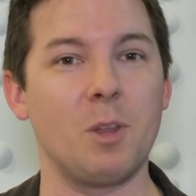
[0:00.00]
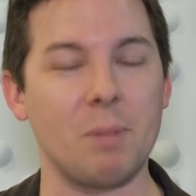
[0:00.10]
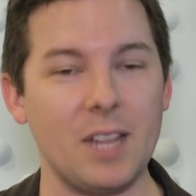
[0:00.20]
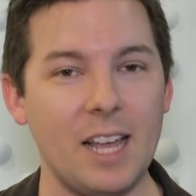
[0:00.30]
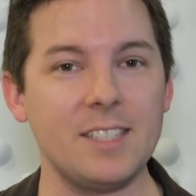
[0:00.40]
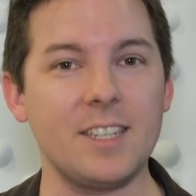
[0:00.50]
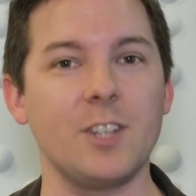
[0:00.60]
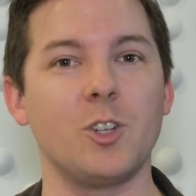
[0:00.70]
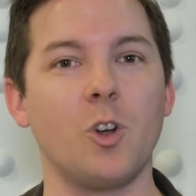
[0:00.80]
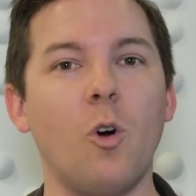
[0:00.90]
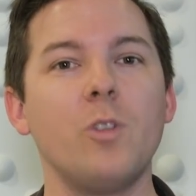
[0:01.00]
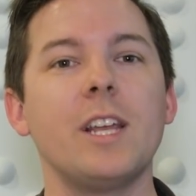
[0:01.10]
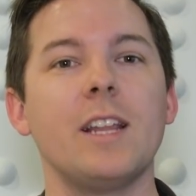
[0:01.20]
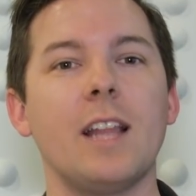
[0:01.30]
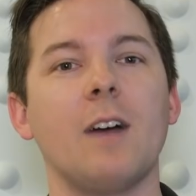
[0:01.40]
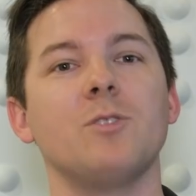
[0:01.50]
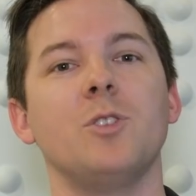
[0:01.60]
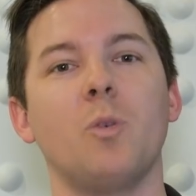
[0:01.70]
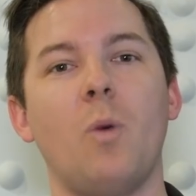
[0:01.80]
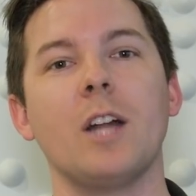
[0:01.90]
the PlayStation only allows
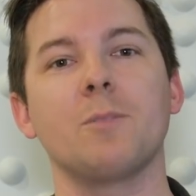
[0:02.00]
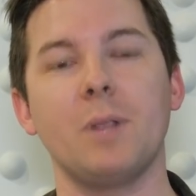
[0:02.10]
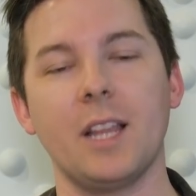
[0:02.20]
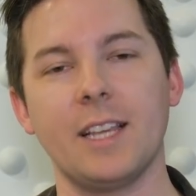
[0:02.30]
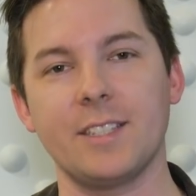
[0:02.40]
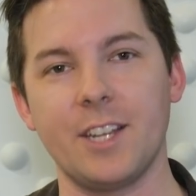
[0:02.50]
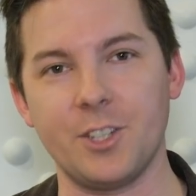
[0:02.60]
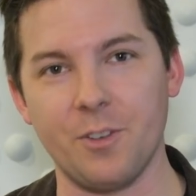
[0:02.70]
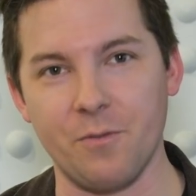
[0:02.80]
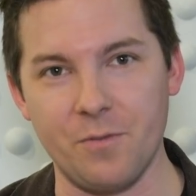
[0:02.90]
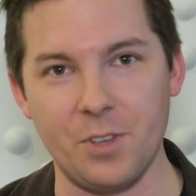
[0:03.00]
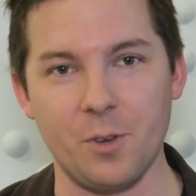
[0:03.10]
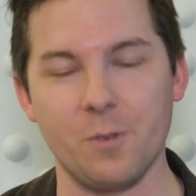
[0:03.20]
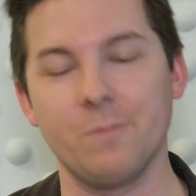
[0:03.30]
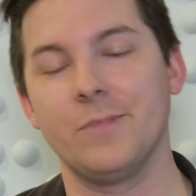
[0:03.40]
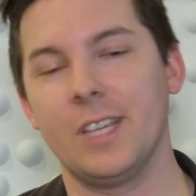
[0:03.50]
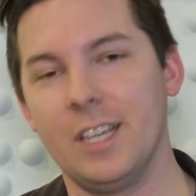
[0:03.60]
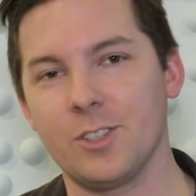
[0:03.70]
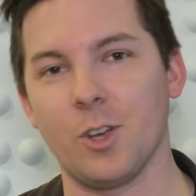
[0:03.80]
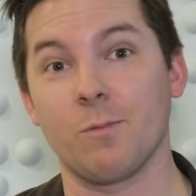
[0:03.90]
you to watch PlayStation Vue.
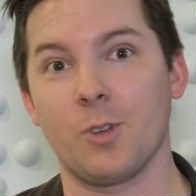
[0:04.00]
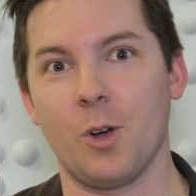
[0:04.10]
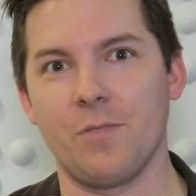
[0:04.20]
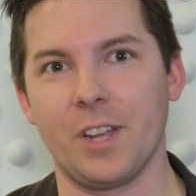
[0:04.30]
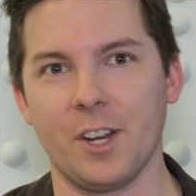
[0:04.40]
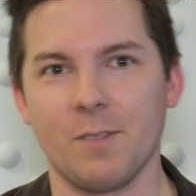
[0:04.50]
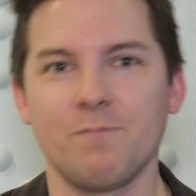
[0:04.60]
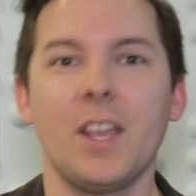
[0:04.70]
So go figure.